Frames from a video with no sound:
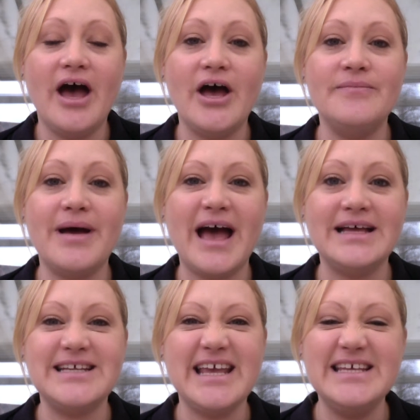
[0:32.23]
um,
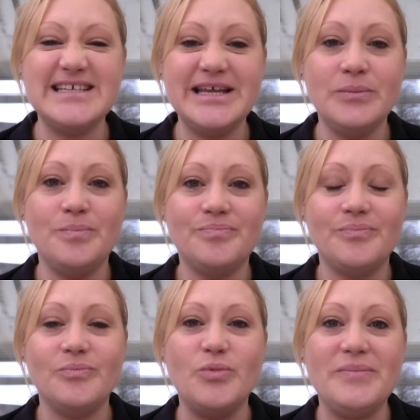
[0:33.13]
and easily
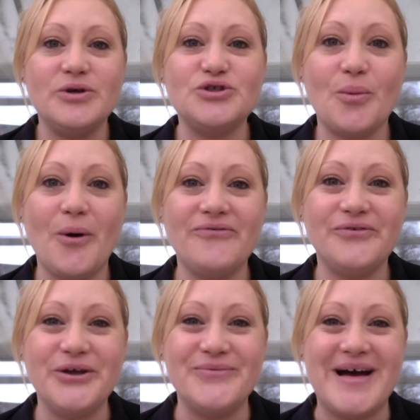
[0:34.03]
whip your top off
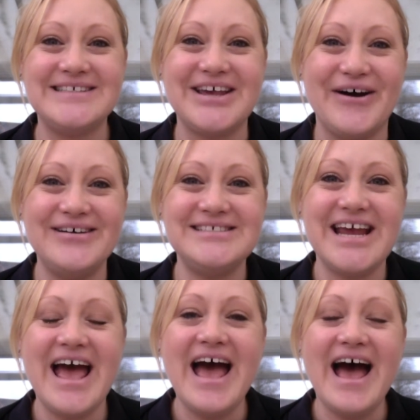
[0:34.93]
for your massage.